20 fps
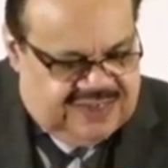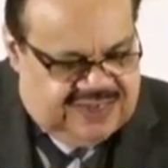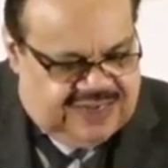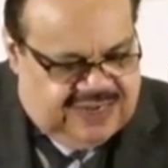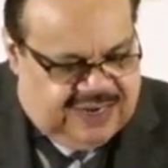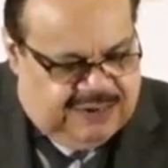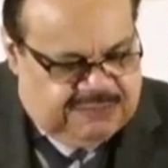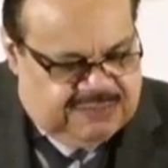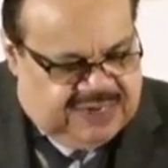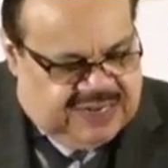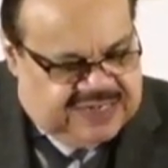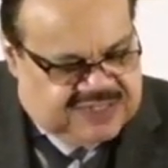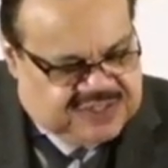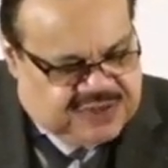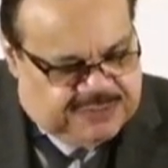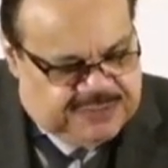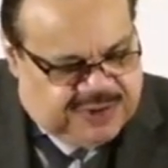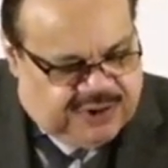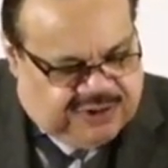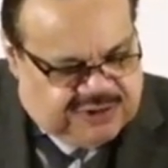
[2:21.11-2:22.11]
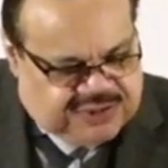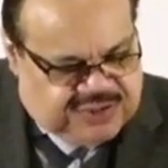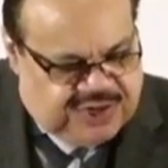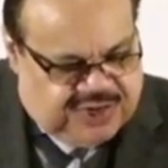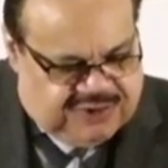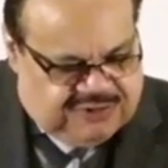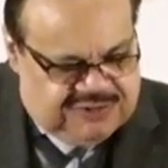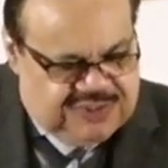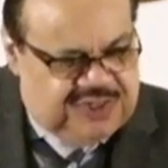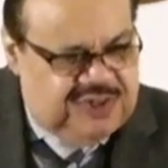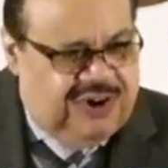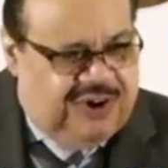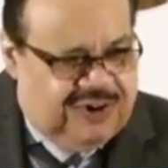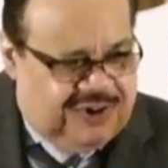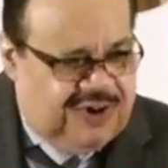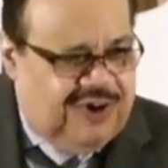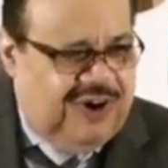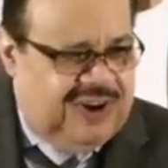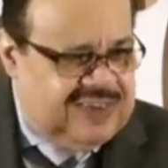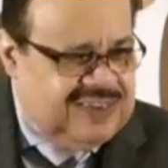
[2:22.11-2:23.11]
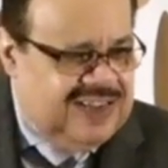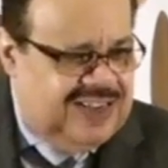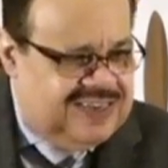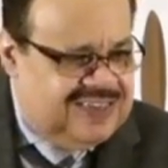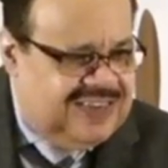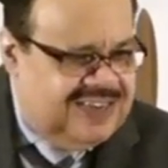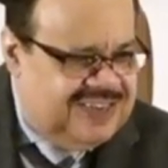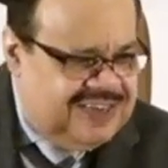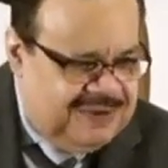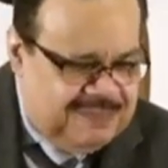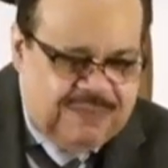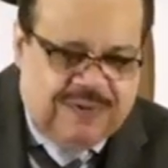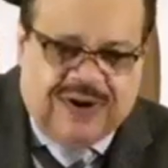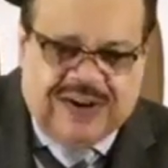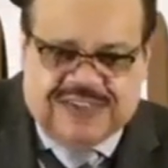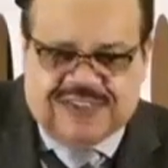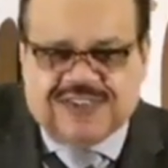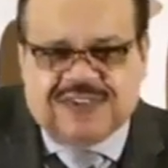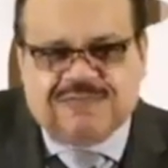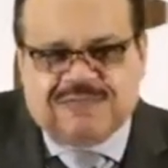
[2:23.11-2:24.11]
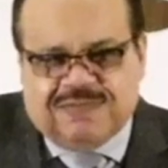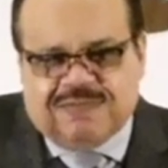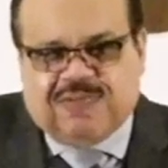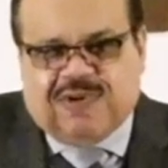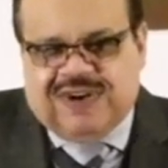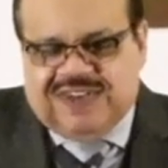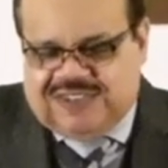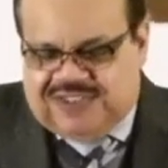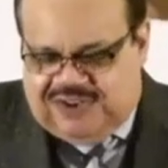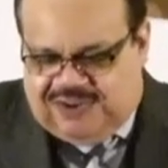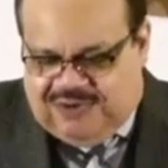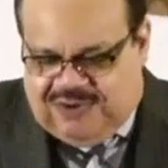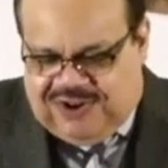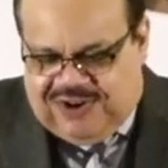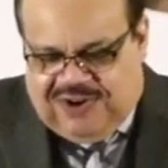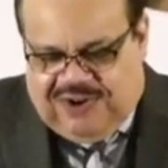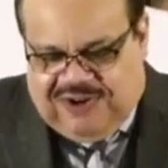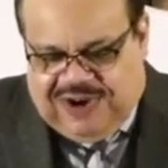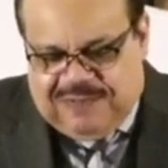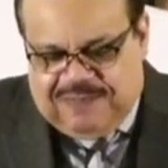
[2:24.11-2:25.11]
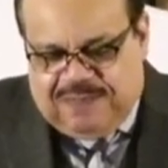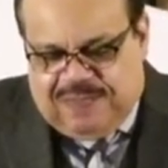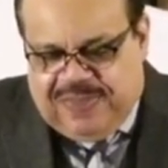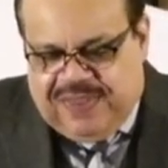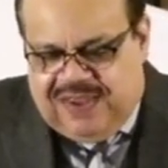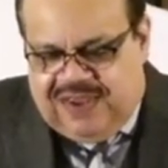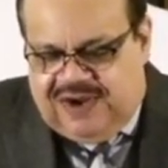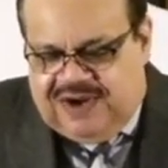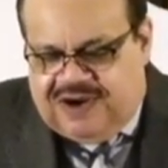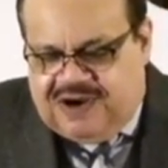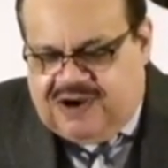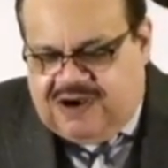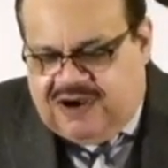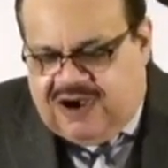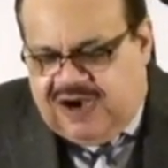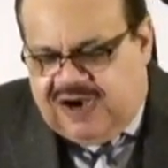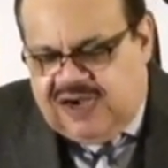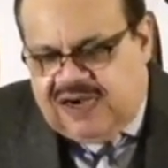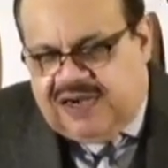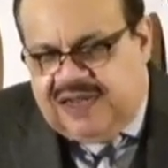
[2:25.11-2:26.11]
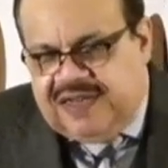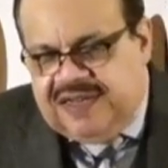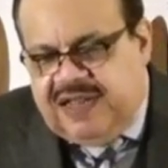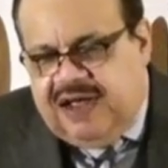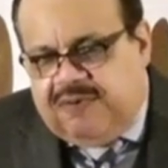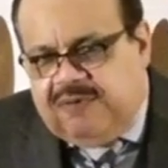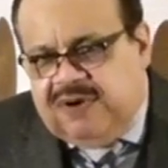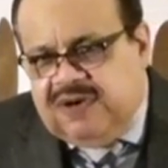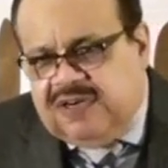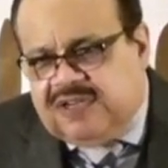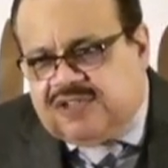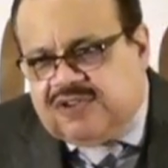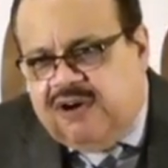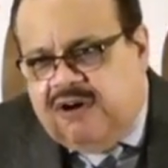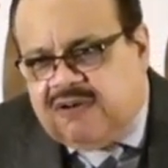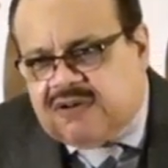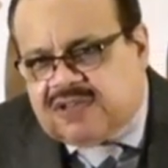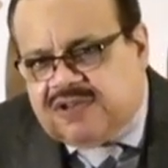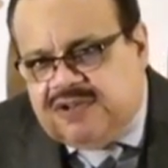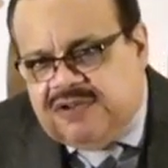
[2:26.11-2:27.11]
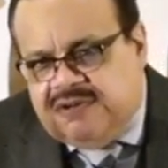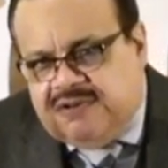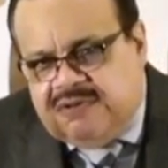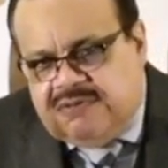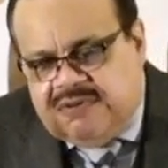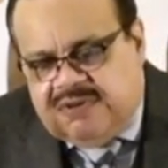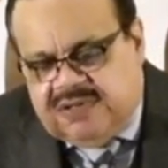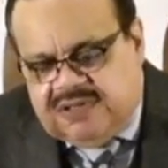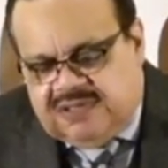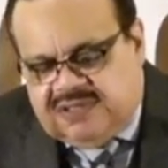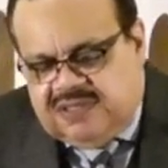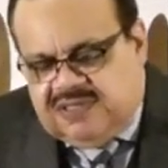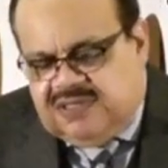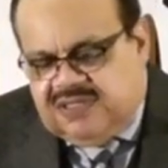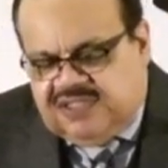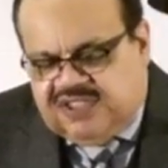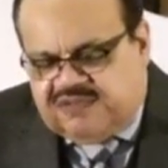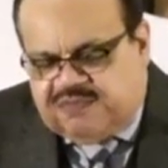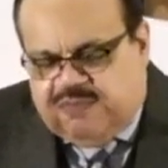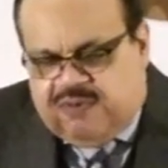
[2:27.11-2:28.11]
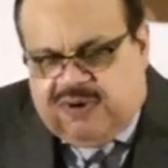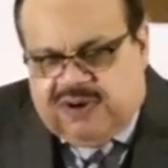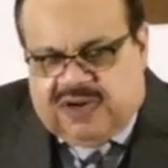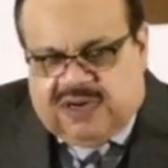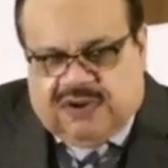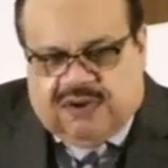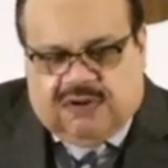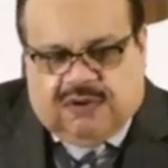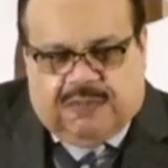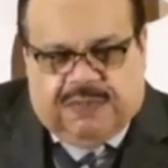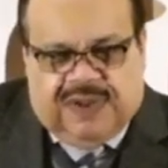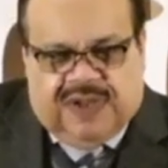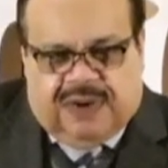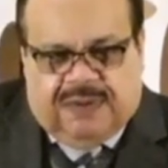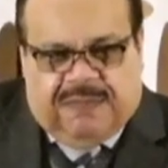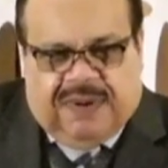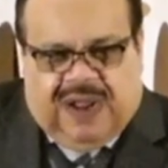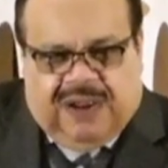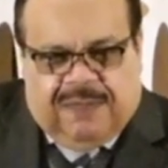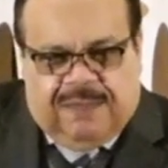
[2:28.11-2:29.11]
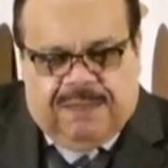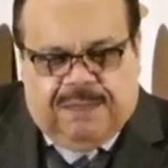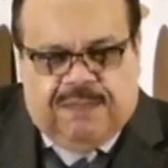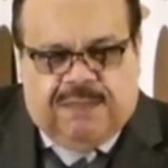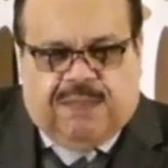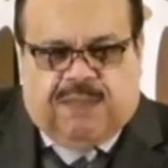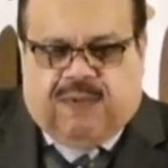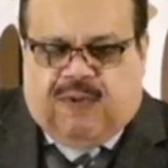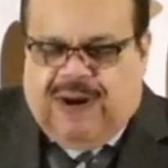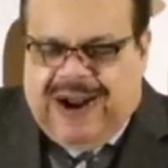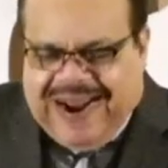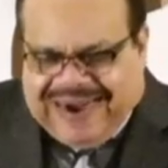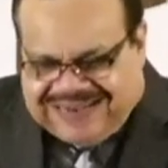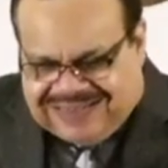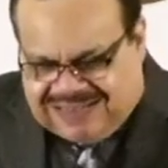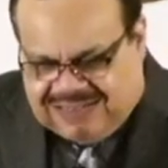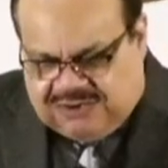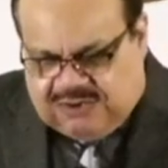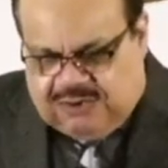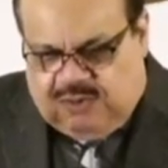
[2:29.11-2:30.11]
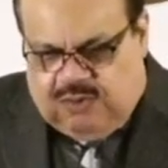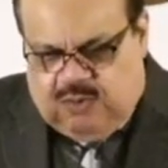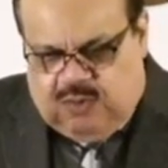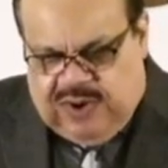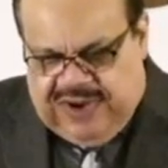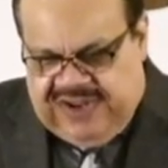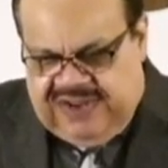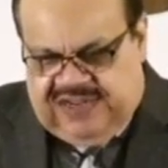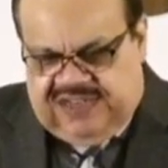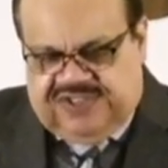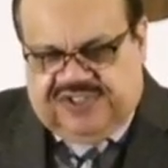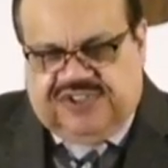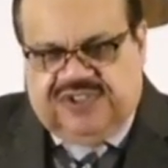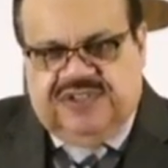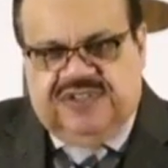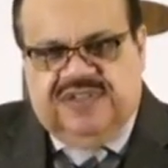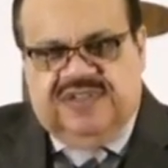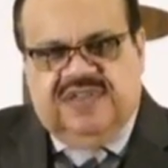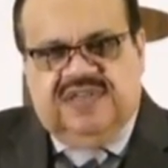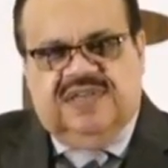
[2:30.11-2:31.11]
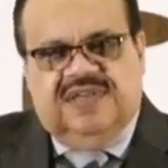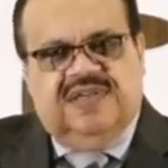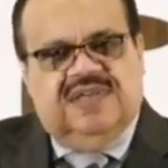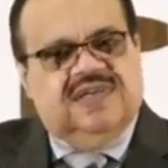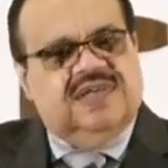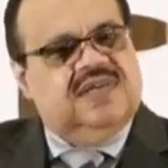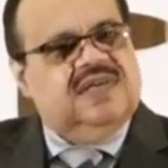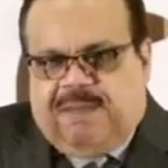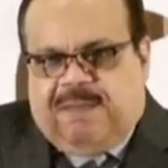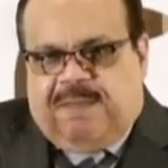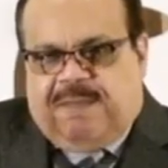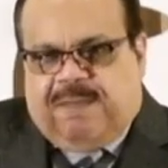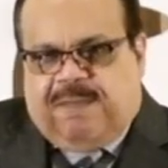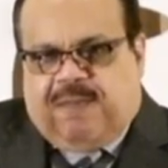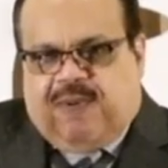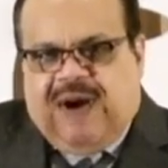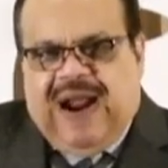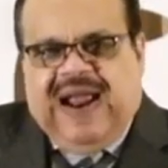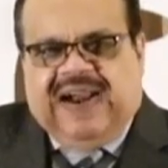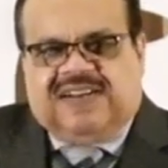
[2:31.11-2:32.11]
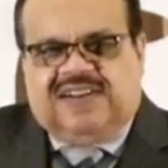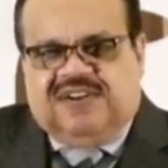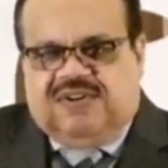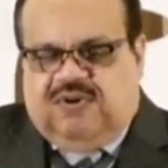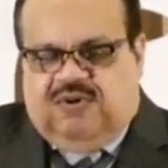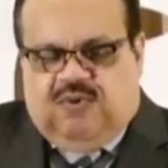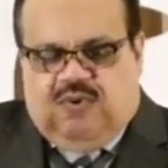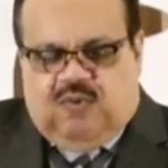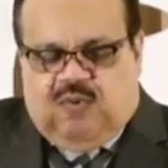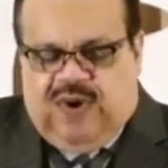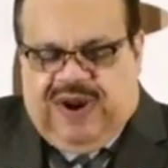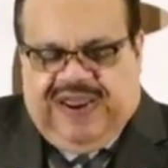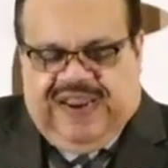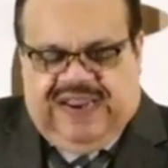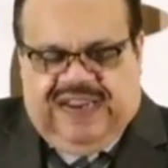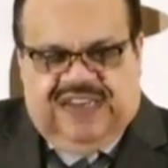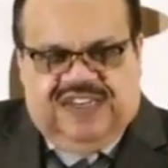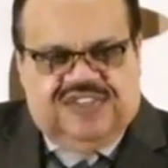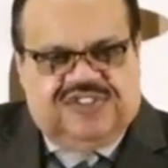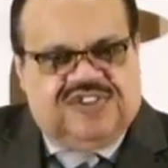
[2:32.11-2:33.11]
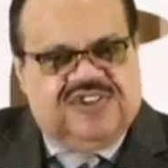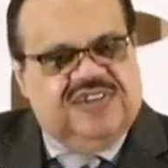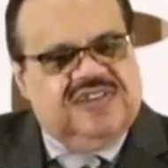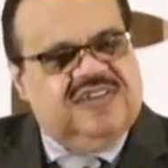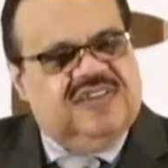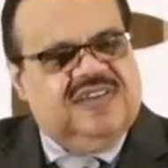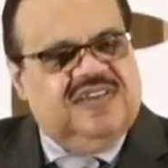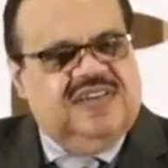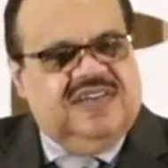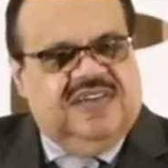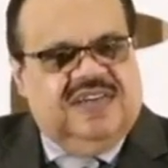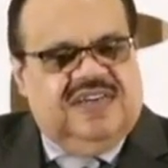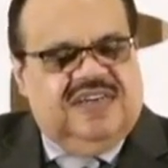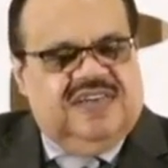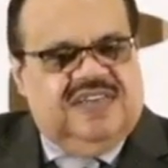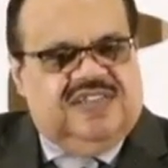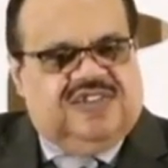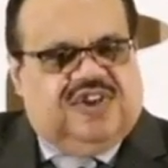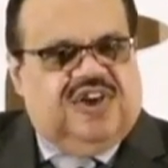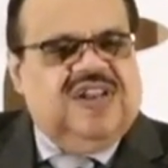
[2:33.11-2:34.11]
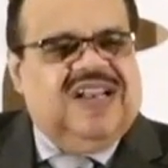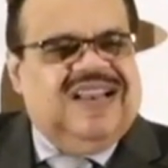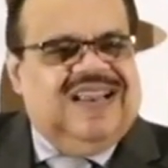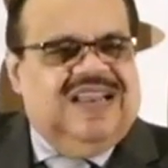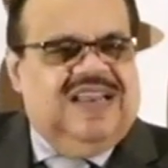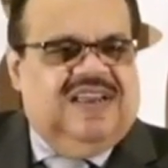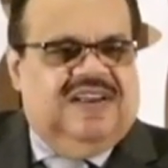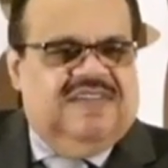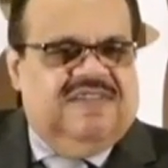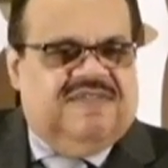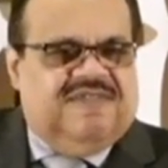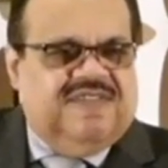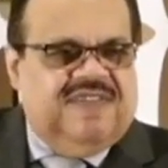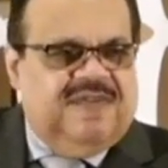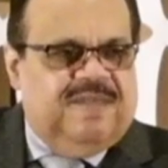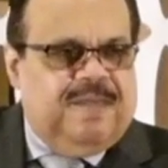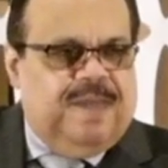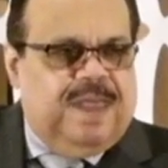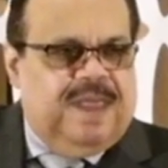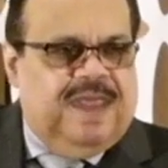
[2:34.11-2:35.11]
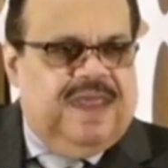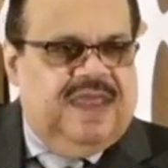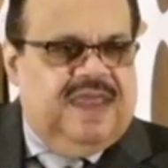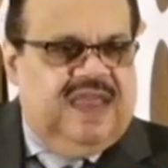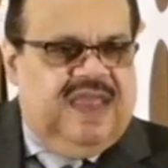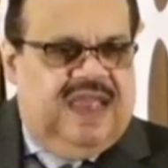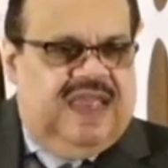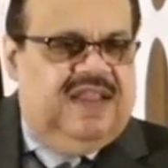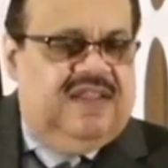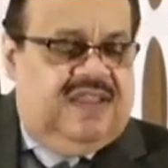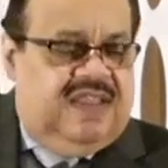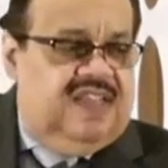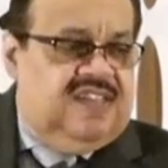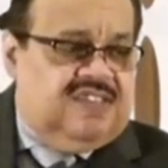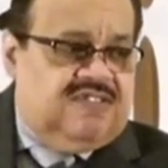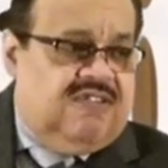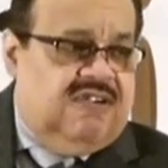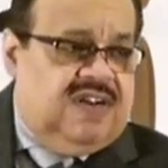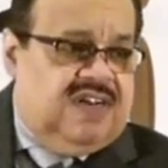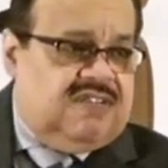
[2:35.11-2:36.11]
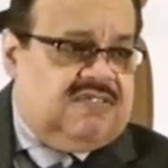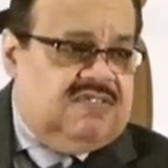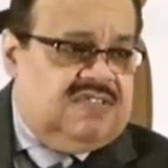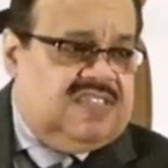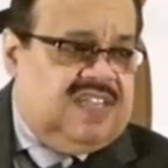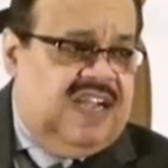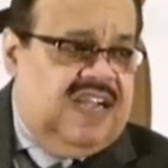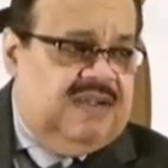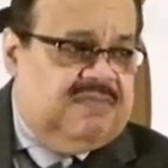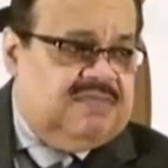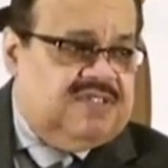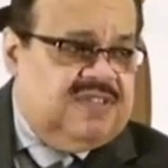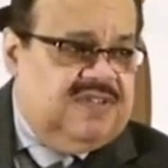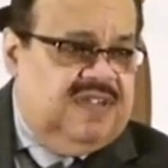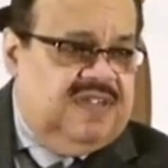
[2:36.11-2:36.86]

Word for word: I'm glad some of y'all chuckled. You all caught that, didn't you? Praise, praise the Lord. All right. I want to talk to you this morning a little bit about practical ways, practical ways to live in these critical times.